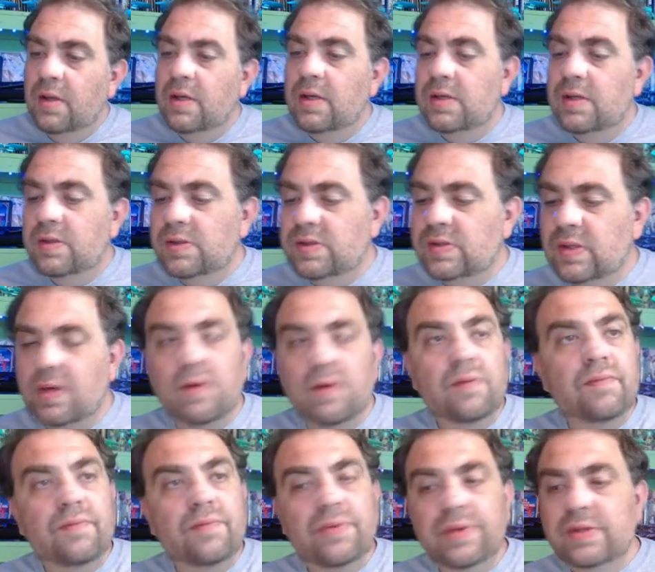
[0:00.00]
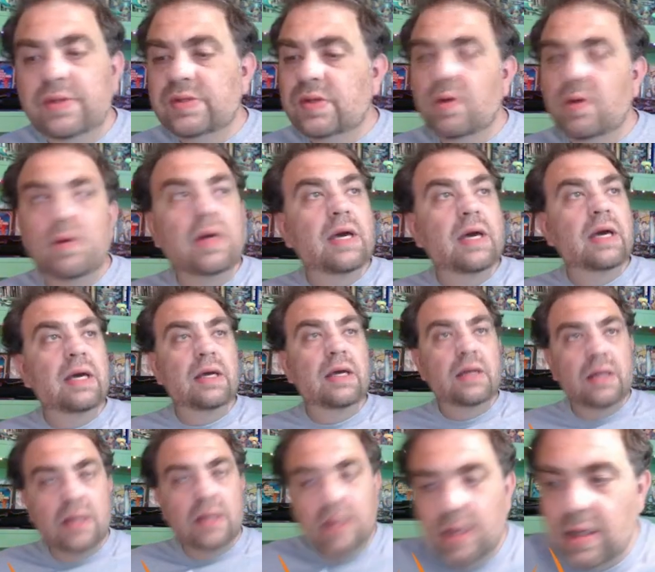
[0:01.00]
So let's go ahead
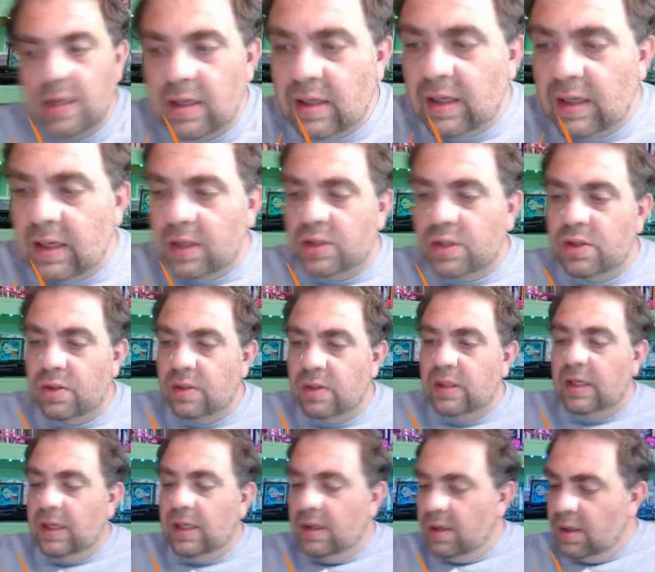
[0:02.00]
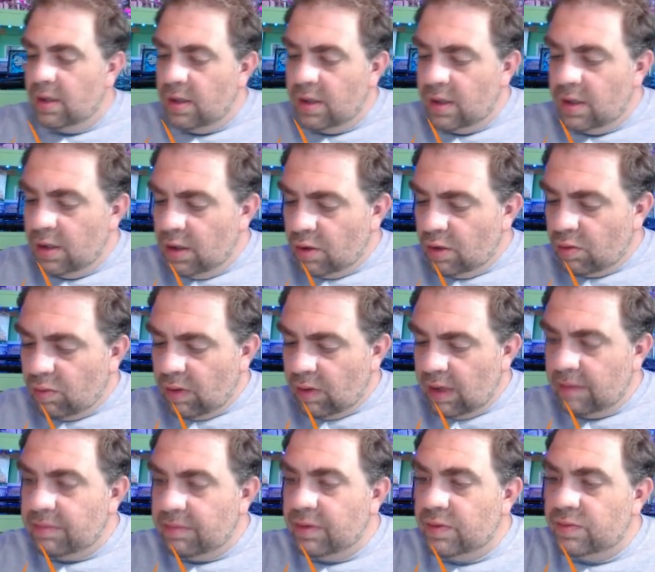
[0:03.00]
and actually
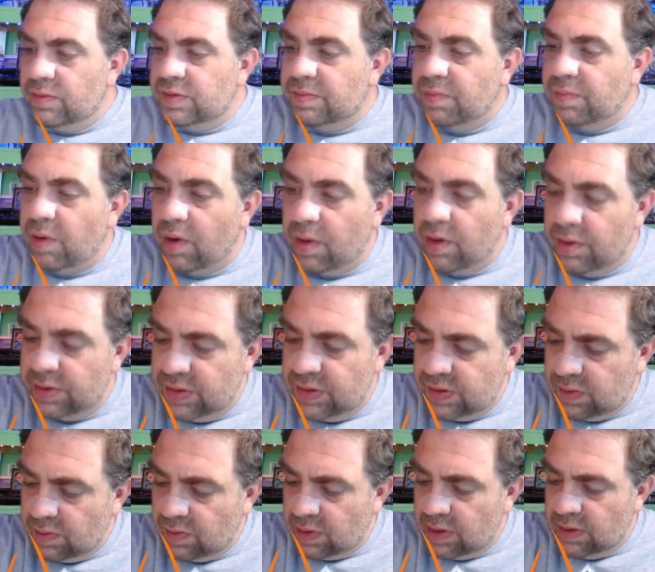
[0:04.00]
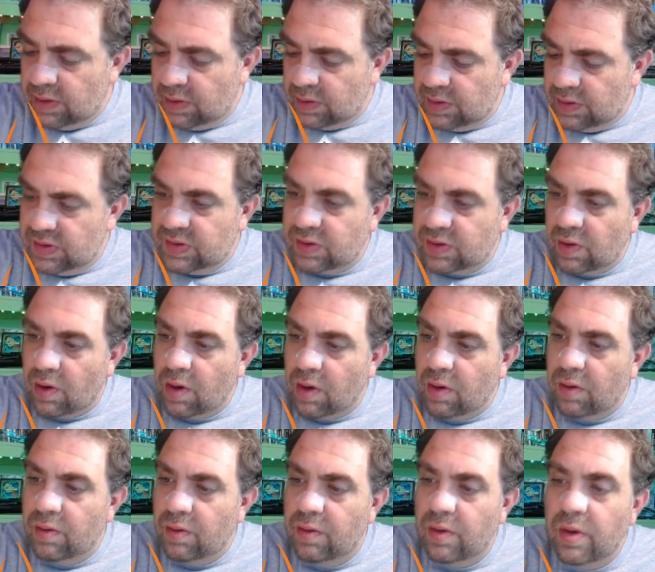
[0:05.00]
grab those parts. We're going to
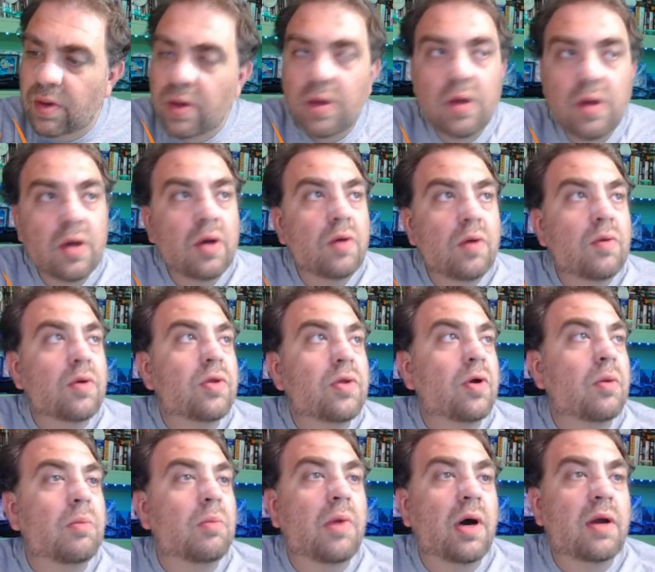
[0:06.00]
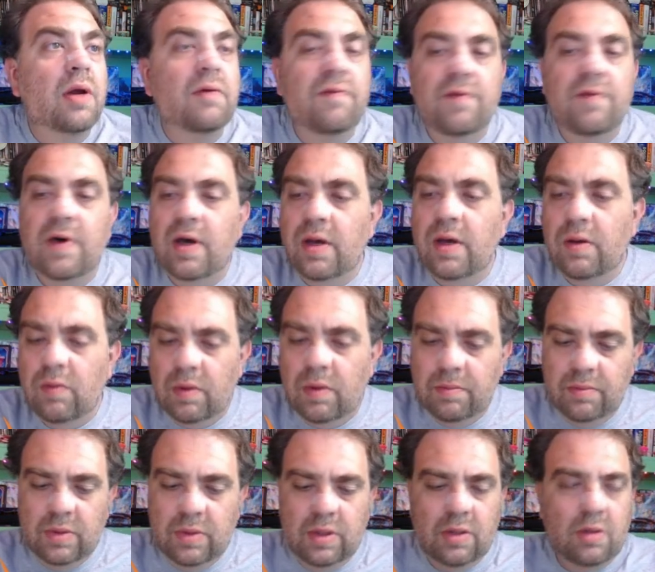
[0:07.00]
start with our modified. Well,
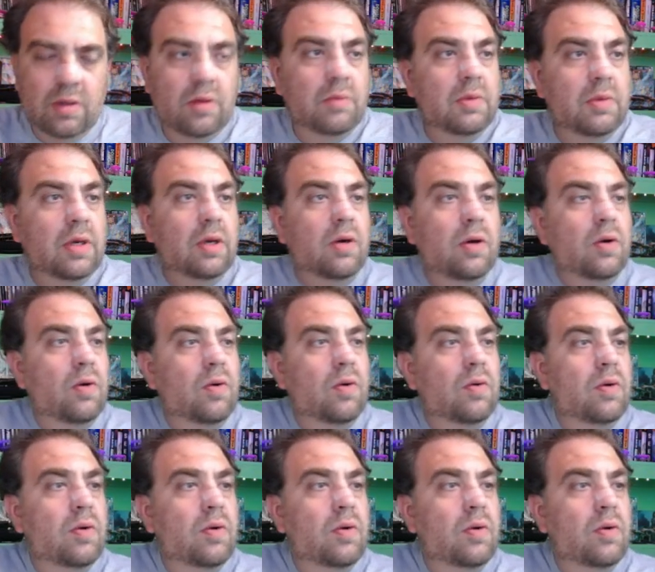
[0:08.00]
here, let me go.